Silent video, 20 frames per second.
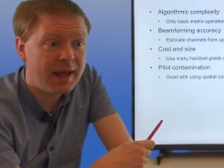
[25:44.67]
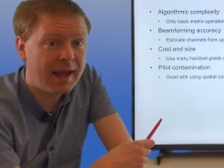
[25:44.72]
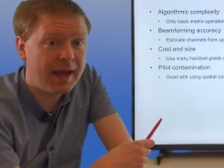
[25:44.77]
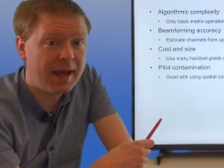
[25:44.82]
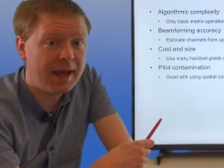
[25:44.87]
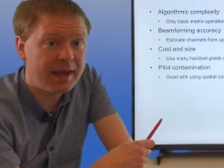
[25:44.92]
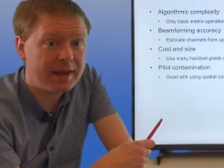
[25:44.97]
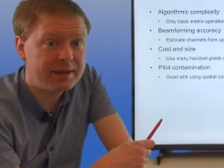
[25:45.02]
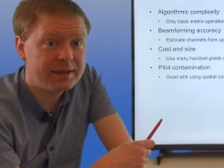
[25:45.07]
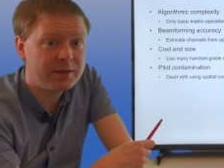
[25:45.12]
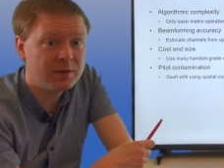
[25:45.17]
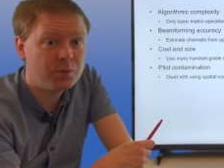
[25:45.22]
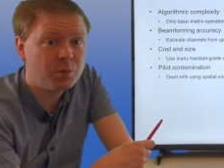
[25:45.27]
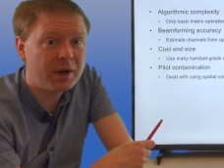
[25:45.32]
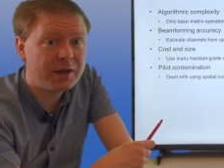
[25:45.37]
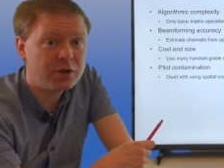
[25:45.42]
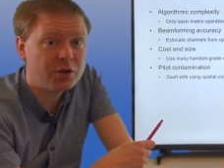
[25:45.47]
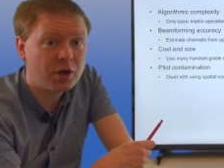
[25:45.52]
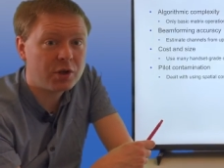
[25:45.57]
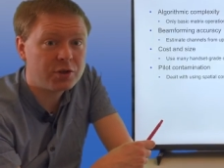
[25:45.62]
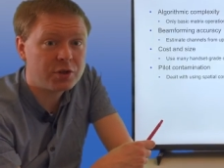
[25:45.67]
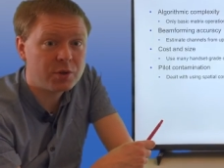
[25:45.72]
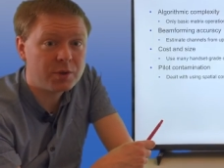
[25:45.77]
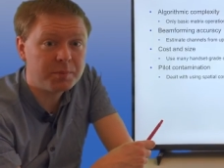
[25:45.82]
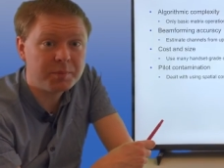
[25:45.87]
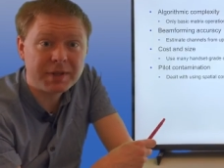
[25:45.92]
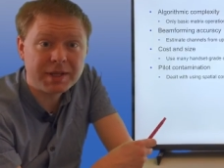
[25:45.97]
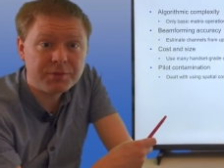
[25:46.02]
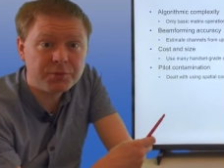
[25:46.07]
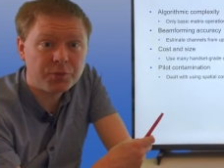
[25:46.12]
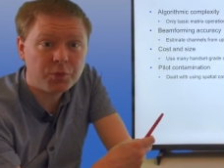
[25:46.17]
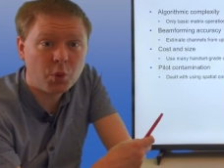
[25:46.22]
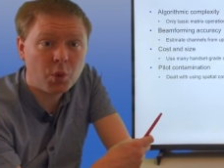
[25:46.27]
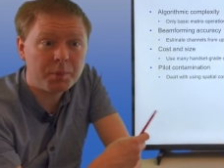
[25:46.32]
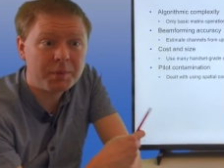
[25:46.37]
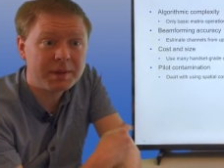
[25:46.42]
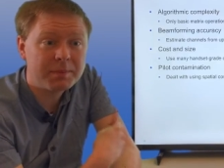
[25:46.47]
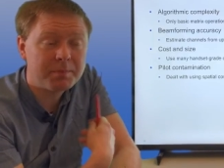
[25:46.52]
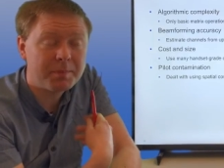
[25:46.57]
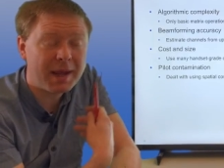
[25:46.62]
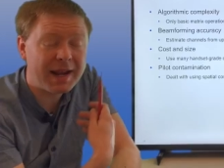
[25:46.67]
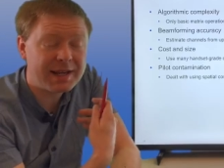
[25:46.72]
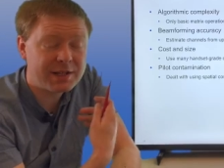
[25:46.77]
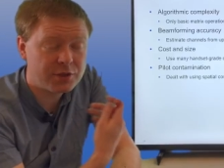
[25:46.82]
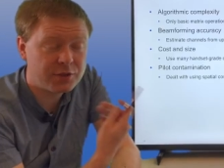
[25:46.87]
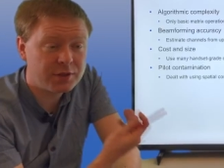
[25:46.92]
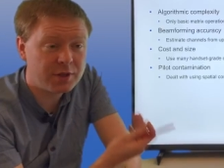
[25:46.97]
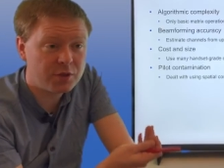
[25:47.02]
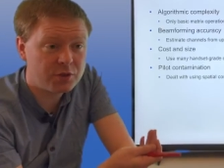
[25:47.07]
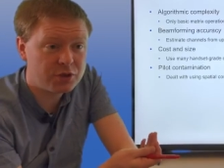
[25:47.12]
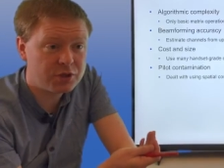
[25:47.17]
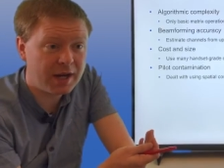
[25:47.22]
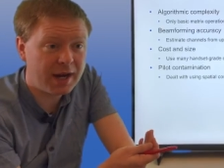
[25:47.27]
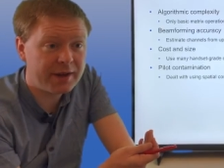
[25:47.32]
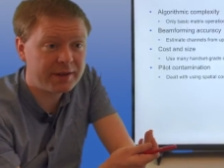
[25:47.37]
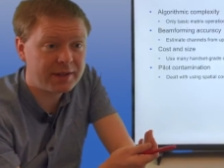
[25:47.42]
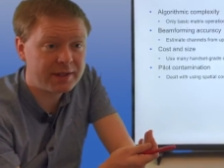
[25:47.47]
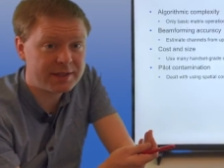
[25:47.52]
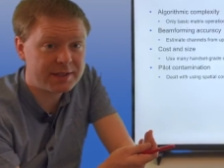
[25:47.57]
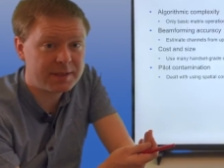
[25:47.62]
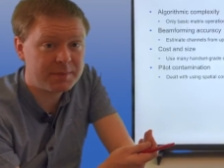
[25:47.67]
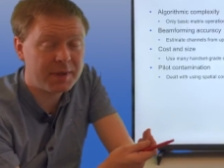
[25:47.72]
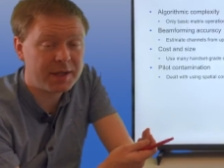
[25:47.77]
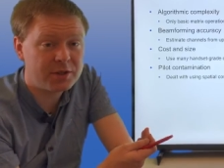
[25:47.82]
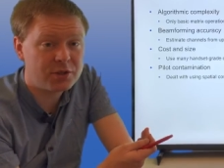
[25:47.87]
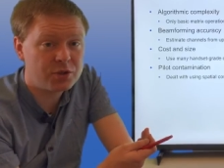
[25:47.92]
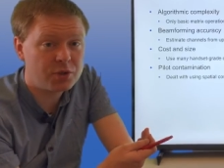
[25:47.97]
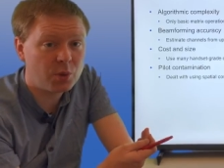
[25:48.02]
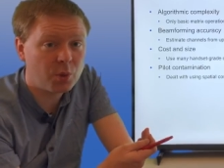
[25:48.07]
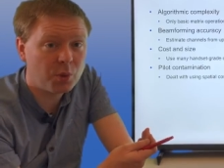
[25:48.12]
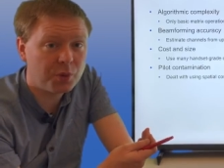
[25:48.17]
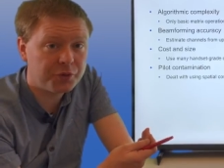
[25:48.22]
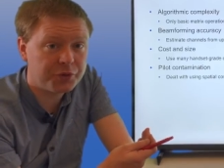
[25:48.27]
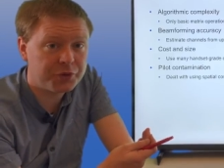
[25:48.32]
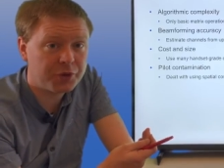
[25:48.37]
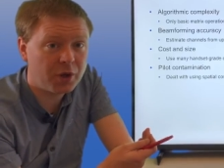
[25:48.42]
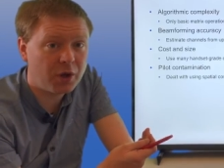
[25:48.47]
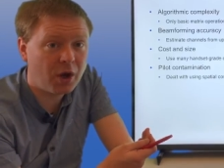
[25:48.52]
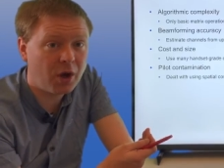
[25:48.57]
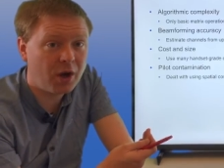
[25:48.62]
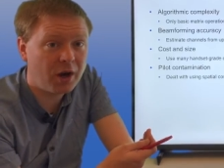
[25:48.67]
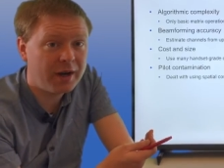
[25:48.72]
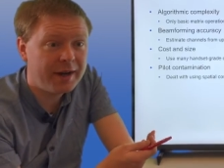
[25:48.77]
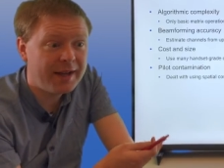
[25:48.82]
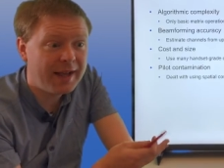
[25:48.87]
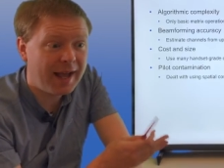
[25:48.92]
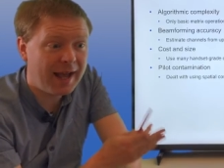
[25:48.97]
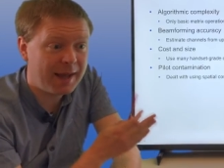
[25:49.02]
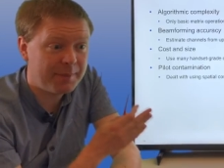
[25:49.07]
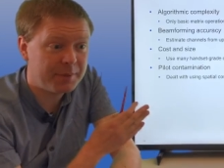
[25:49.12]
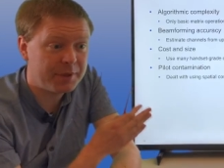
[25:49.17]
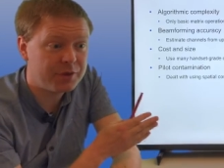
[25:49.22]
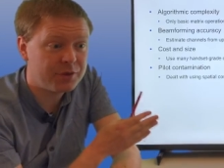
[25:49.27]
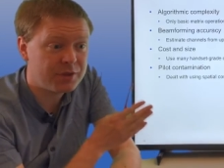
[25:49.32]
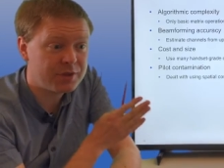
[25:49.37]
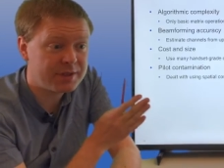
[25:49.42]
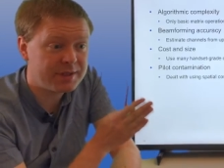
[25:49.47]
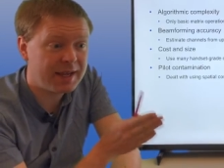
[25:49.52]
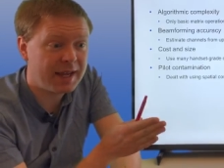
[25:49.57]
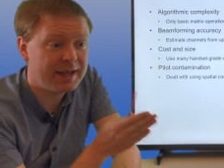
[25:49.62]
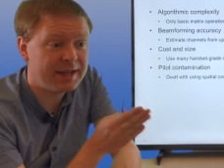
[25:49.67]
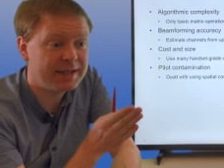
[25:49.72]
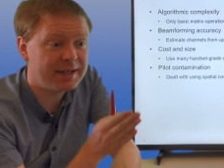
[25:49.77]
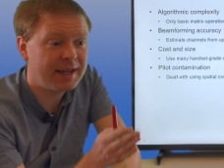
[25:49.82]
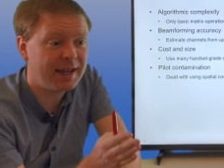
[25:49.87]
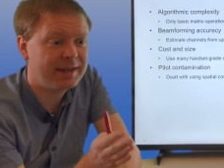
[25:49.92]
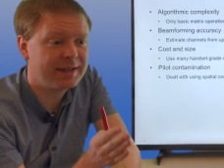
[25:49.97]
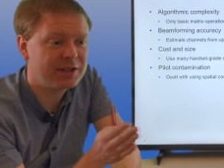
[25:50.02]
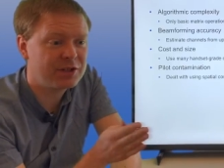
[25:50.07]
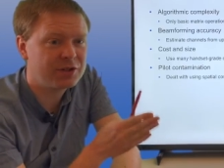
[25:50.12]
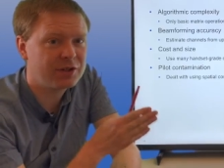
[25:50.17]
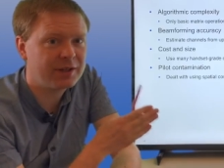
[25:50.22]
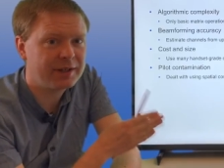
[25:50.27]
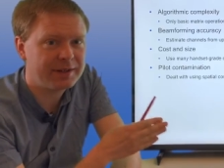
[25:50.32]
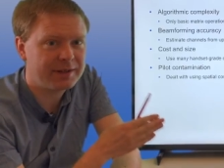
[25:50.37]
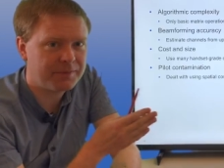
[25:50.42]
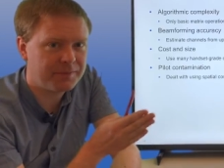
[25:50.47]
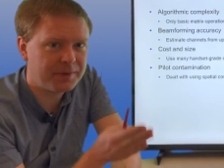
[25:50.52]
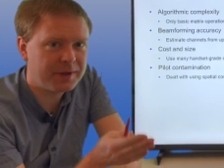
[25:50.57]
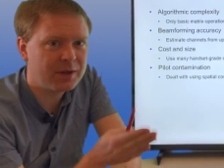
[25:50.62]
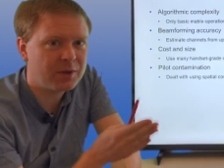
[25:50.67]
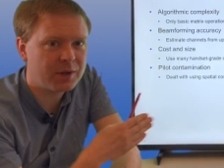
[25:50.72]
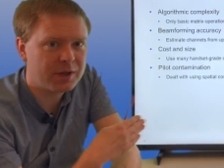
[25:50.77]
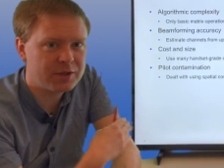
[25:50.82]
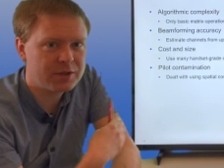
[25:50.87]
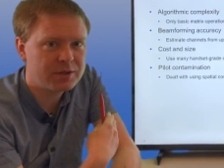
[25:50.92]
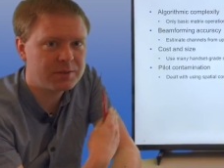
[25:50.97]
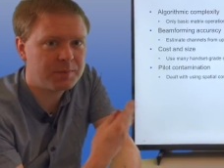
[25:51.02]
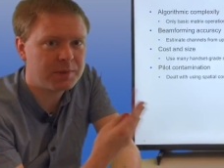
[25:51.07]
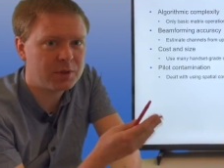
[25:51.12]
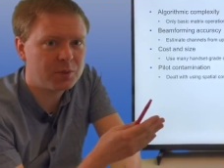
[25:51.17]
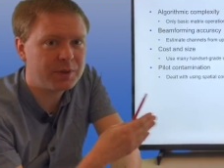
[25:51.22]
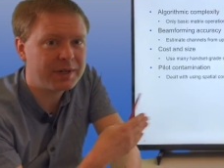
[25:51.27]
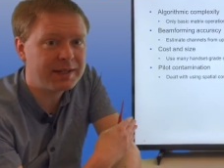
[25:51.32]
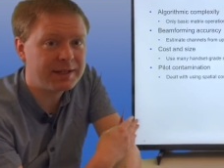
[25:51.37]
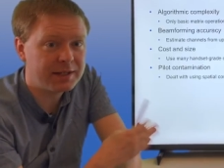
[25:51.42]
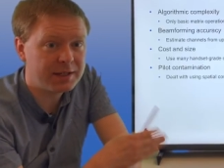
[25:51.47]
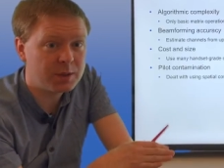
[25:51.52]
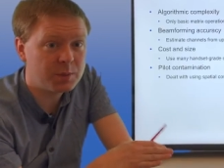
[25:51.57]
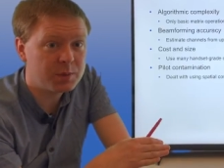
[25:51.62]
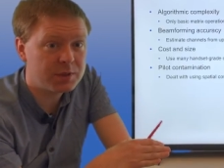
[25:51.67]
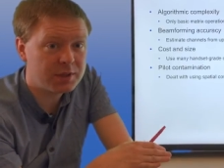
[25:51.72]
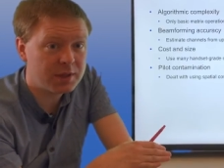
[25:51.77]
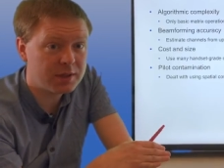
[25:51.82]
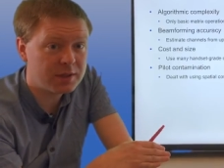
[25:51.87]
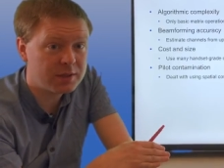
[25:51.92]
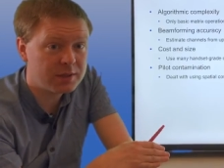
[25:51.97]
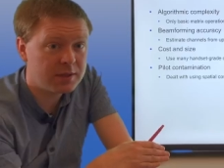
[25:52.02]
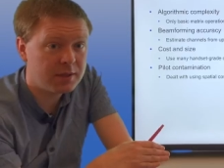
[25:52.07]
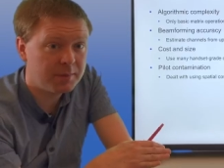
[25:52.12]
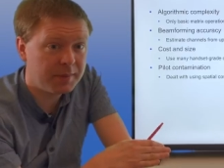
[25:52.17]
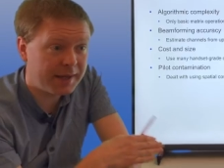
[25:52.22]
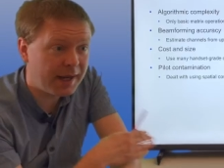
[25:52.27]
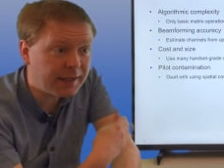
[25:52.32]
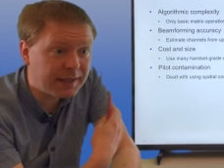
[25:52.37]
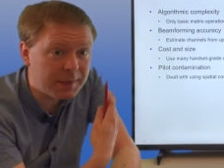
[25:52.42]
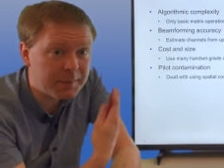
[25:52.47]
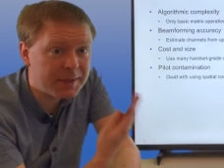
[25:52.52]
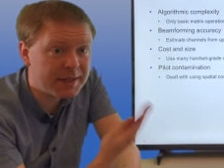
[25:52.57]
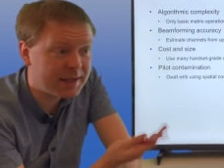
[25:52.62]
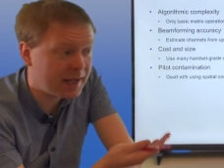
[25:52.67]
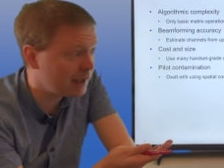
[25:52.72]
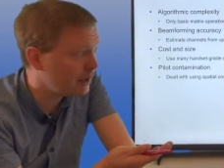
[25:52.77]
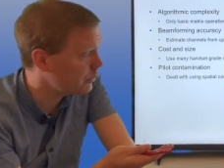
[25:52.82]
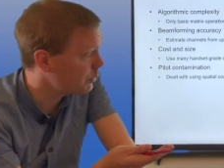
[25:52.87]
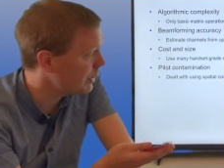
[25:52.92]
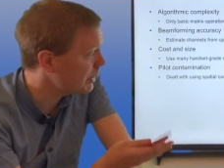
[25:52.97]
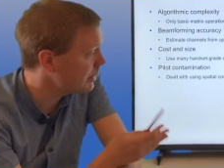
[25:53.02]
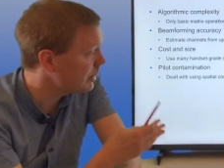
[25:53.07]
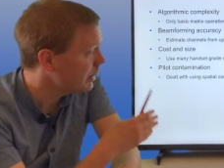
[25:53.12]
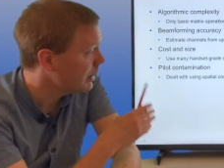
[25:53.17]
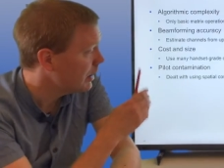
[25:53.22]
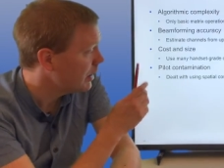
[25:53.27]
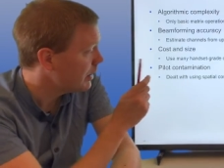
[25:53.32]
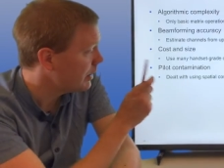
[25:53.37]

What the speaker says: and when you are doing beamforming based on those channel estimates, you also happen to send additional interference between the users. But that can be dealt with.